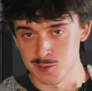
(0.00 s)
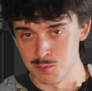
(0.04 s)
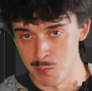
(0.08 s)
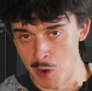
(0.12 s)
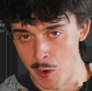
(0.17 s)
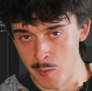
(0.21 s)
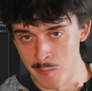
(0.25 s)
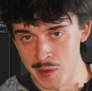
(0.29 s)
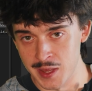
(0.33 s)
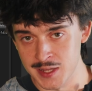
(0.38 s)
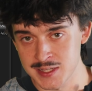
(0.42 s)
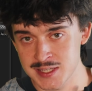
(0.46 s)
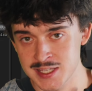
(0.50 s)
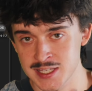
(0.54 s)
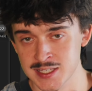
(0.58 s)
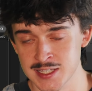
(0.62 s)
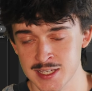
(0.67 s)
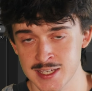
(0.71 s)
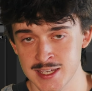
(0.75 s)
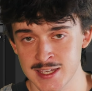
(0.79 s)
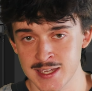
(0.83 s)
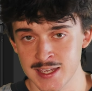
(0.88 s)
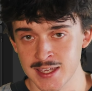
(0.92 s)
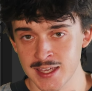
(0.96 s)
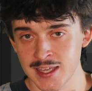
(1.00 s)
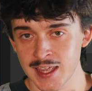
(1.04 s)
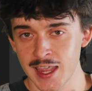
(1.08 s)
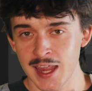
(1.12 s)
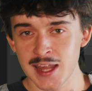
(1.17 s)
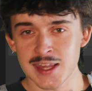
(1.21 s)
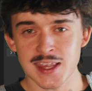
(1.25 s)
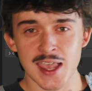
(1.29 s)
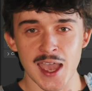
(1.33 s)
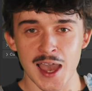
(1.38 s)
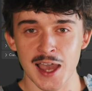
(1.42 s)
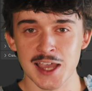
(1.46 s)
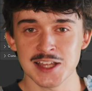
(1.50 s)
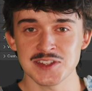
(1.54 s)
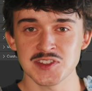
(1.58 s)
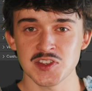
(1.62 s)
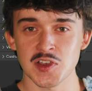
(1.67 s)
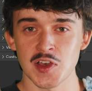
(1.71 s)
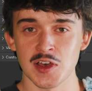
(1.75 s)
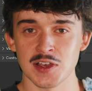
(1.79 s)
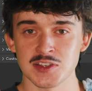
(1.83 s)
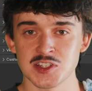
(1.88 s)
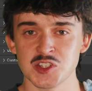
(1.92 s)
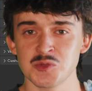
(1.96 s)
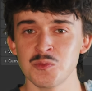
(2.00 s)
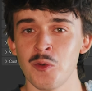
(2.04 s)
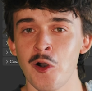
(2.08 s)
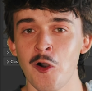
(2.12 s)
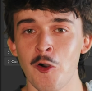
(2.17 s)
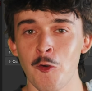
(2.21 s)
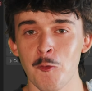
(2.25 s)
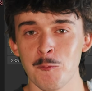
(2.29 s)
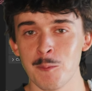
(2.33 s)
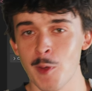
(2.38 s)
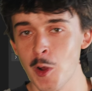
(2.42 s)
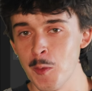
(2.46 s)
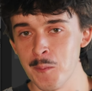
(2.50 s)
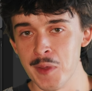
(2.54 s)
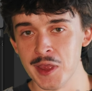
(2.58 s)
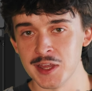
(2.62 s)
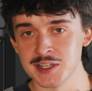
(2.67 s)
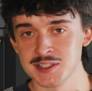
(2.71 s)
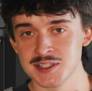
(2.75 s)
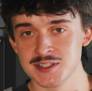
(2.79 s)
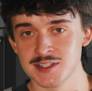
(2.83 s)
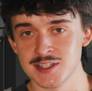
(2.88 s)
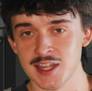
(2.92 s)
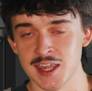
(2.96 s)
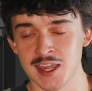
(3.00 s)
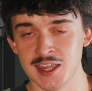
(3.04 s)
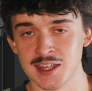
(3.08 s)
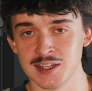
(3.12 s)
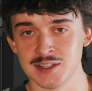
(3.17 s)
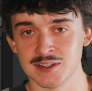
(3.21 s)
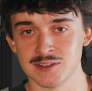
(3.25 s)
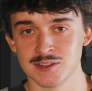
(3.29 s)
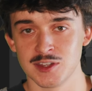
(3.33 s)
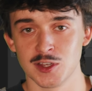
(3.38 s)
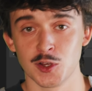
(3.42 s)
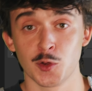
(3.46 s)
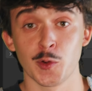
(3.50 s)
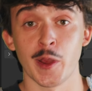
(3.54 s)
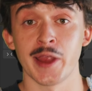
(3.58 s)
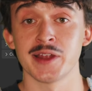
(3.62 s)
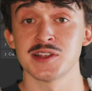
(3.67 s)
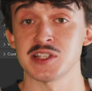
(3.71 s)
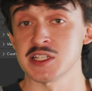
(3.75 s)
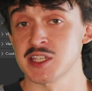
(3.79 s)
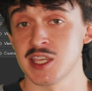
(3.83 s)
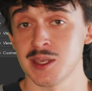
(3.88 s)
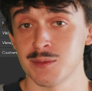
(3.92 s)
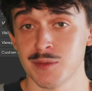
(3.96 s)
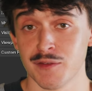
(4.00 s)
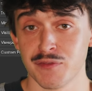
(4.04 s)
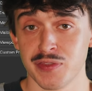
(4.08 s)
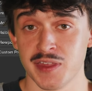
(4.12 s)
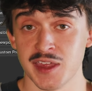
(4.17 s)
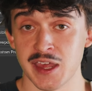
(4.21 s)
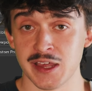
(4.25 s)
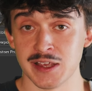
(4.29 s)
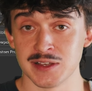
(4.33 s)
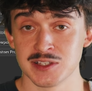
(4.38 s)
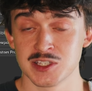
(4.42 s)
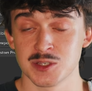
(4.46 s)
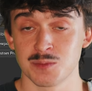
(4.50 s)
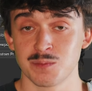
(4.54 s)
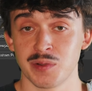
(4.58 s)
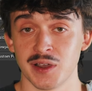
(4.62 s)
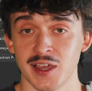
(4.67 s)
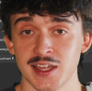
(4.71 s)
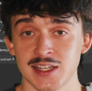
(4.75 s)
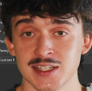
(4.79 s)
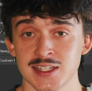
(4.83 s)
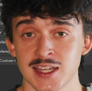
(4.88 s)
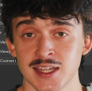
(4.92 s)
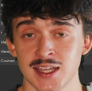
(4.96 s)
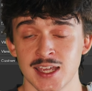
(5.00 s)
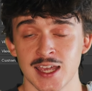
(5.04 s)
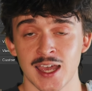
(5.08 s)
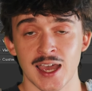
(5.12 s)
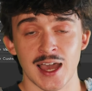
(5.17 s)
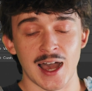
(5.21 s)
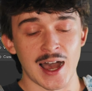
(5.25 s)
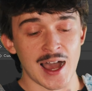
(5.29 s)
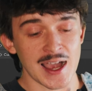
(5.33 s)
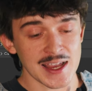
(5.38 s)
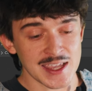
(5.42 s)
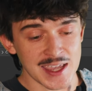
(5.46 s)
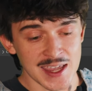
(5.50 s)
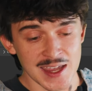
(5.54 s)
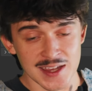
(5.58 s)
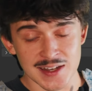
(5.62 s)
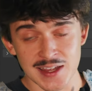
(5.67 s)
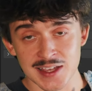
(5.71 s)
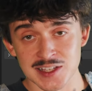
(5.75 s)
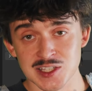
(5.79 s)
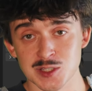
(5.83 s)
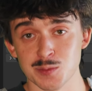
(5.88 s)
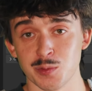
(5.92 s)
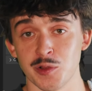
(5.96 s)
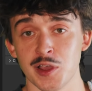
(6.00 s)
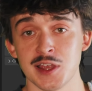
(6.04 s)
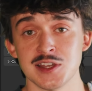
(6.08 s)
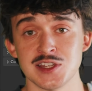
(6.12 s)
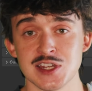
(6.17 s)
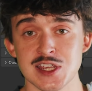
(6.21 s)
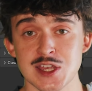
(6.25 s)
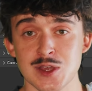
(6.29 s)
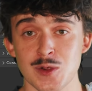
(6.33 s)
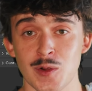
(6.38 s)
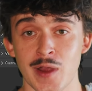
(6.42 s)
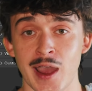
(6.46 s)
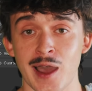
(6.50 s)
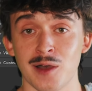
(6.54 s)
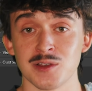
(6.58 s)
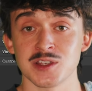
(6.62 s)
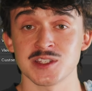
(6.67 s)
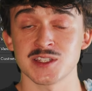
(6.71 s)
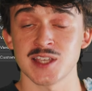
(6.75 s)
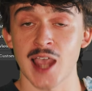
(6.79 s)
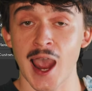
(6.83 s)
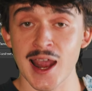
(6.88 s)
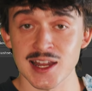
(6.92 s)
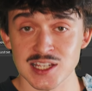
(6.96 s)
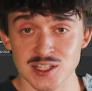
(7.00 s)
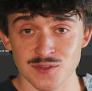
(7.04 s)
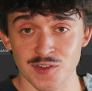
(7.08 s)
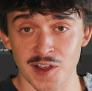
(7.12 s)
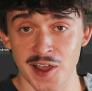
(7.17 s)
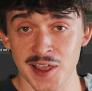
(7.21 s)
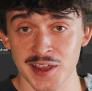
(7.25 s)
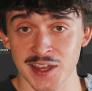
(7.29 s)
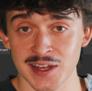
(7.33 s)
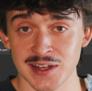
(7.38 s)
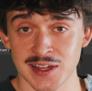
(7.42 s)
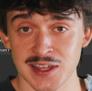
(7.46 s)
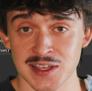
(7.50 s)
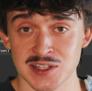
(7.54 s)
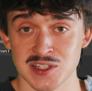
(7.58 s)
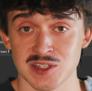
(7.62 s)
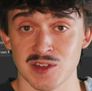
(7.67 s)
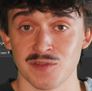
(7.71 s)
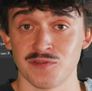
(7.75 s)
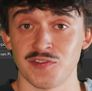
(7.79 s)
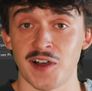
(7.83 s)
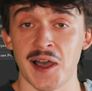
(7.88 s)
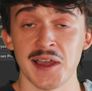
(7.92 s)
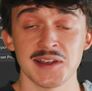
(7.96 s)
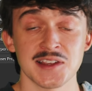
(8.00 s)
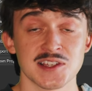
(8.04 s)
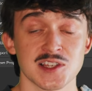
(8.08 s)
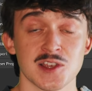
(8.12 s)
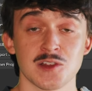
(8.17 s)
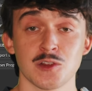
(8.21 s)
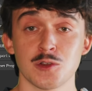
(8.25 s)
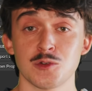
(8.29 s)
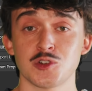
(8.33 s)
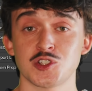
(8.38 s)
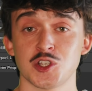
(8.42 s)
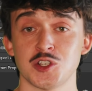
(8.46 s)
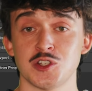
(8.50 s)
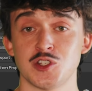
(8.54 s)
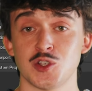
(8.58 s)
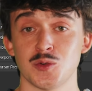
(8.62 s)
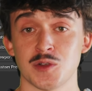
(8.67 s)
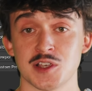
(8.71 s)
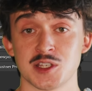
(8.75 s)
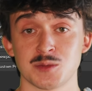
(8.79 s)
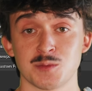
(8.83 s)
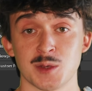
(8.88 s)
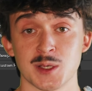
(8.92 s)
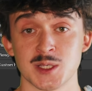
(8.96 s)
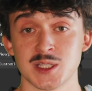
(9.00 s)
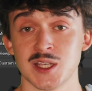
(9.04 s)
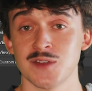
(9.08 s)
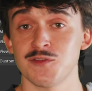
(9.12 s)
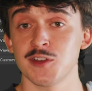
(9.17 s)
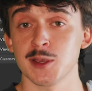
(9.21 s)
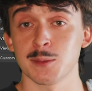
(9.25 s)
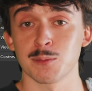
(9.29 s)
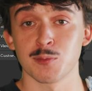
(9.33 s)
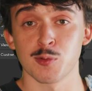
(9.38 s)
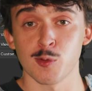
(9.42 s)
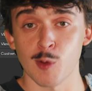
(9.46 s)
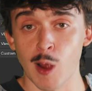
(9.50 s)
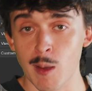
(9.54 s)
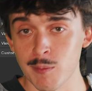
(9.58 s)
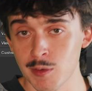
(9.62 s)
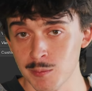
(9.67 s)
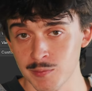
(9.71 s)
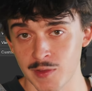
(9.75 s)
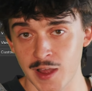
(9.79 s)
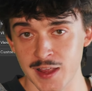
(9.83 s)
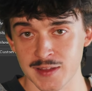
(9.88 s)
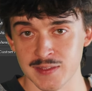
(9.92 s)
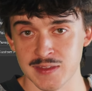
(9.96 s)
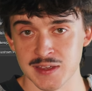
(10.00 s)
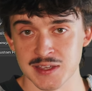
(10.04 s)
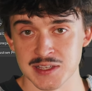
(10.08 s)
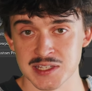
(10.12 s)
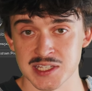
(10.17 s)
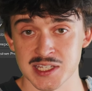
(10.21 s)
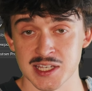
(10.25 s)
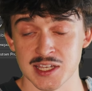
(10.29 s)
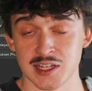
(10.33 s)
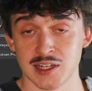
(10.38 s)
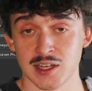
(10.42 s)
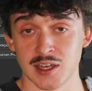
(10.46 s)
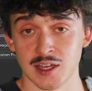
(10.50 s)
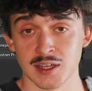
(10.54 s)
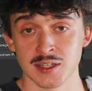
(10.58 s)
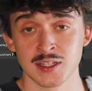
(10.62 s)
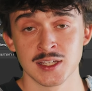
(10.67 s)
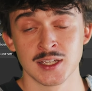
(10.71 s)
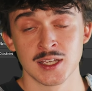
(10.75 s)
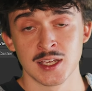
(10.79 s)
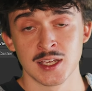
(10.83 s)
moment. And yeah, it's a small moment in the grand scheme of things, but I can't explain to you how satisfying it is to find a solution to a specific problem like this in a